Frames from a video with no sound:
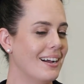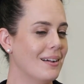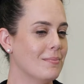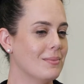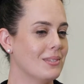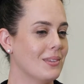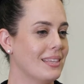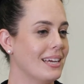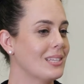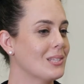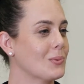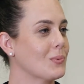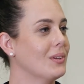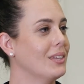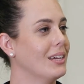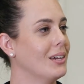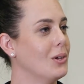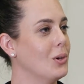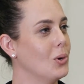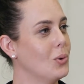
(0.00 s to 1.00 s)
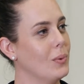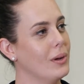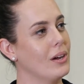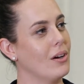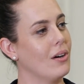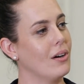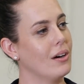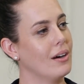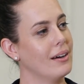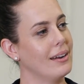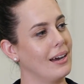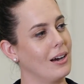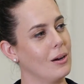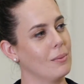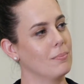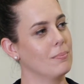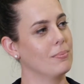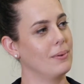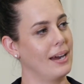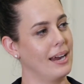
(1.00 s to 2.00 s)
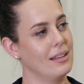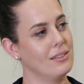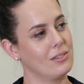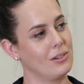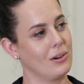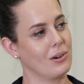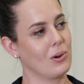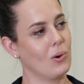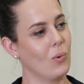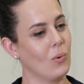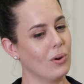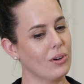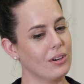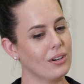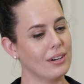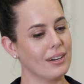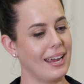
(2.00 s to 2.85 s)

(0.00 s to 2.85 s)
So that's really who we are at our brand and our core.